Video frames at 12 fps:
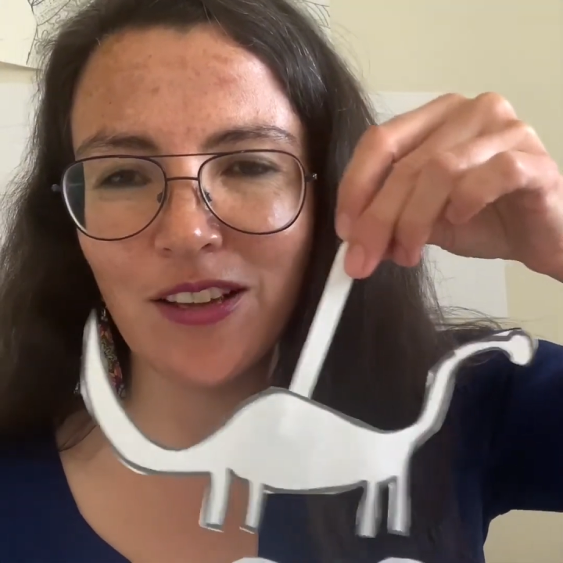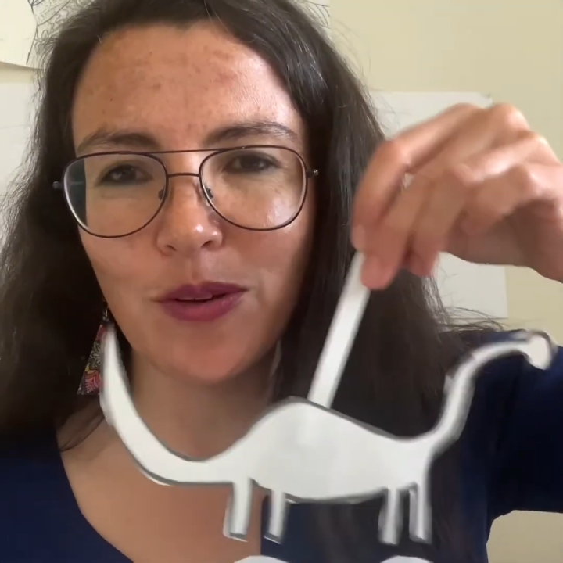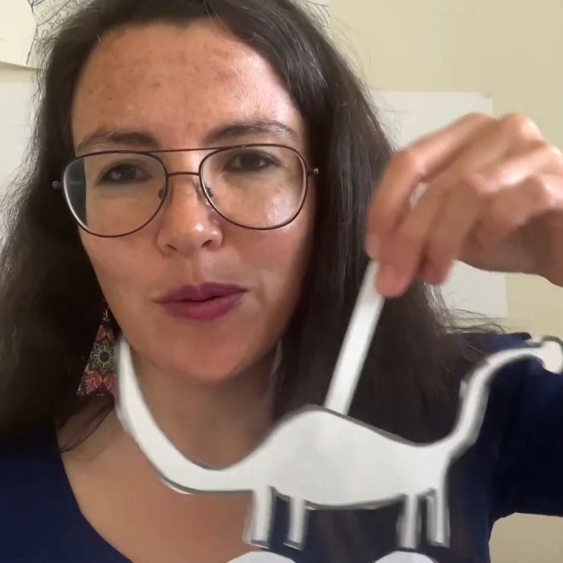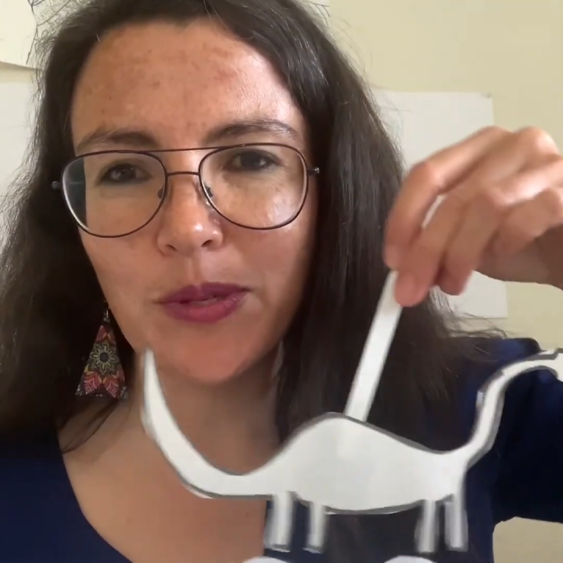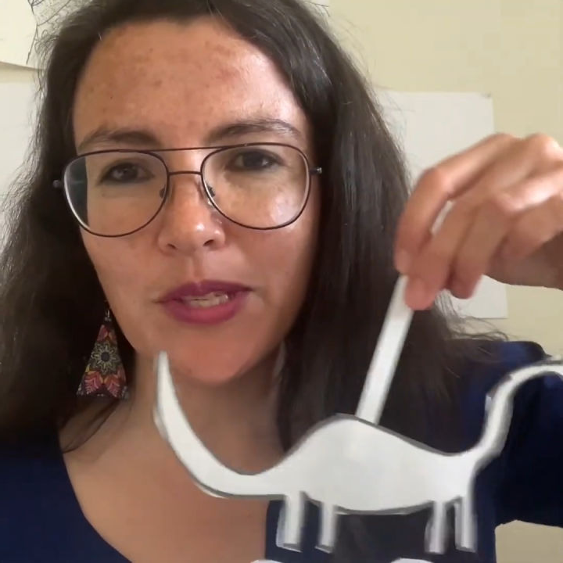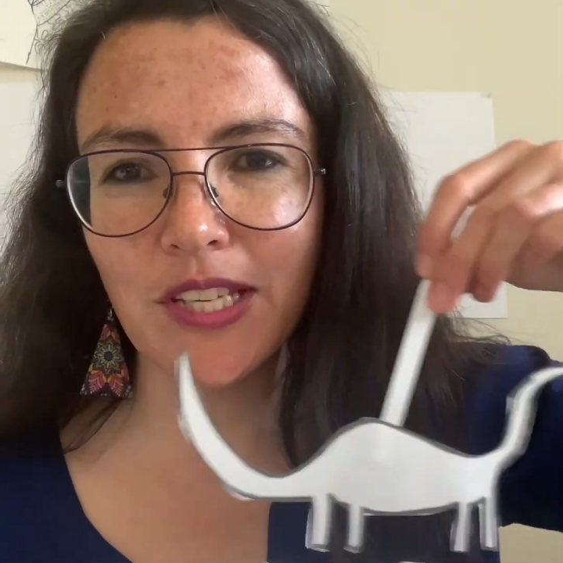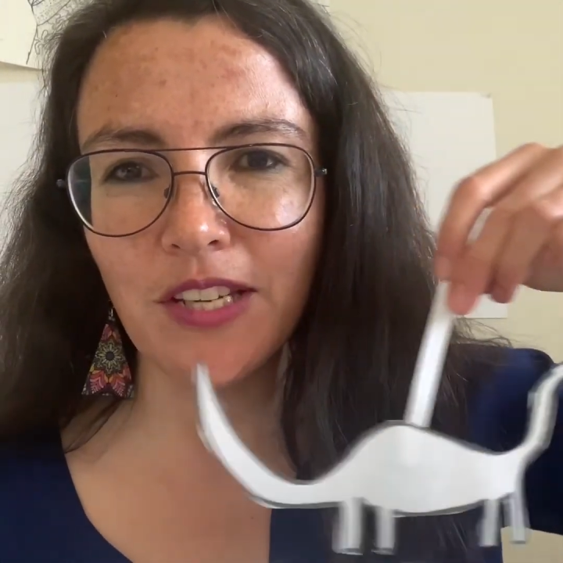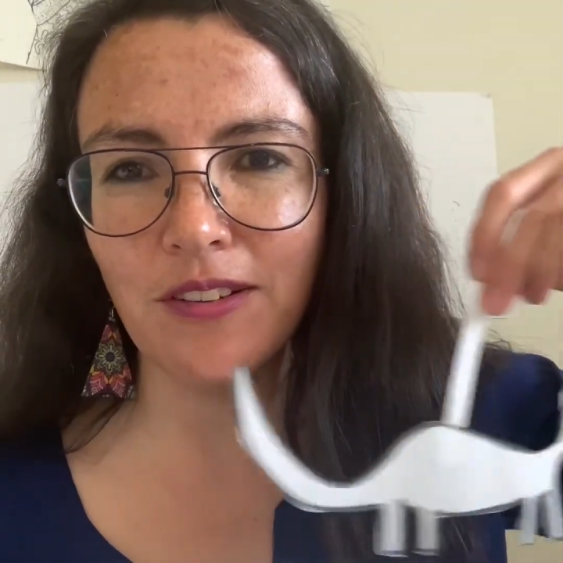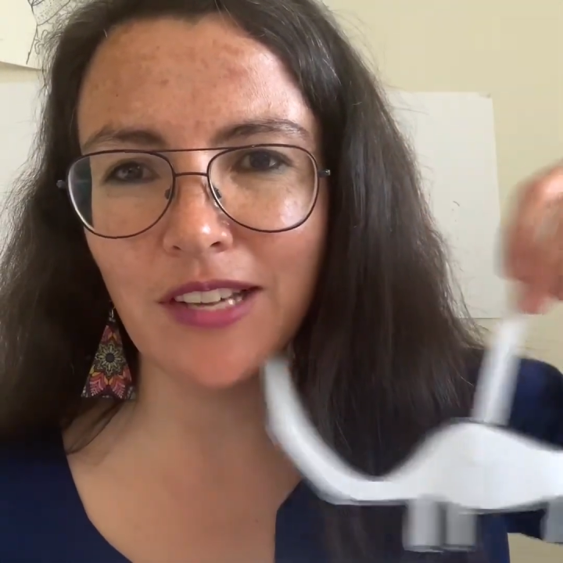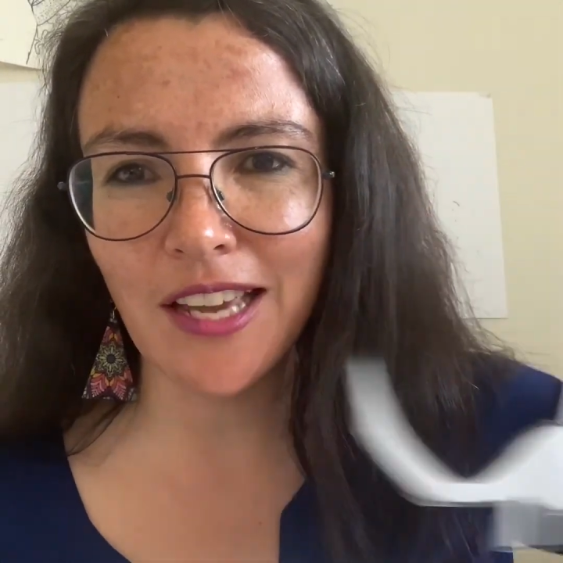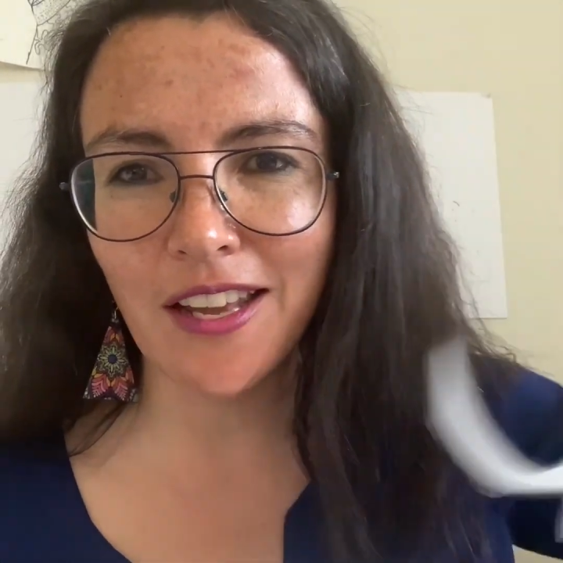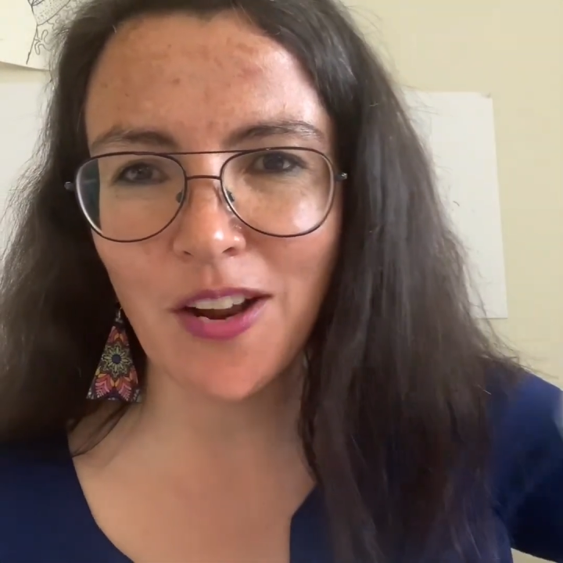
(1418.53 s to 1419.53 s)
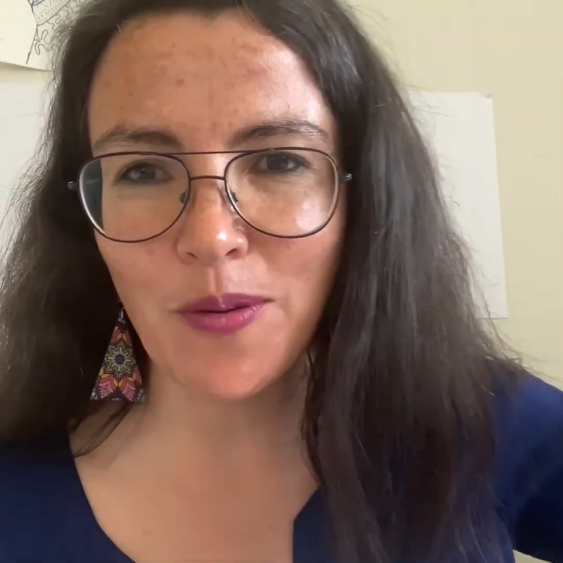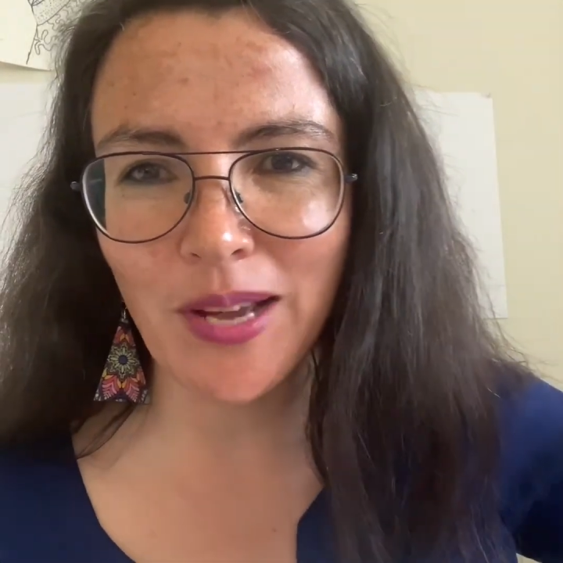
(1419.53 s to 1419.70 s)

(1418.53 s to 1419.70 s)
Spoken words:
We'll see you again on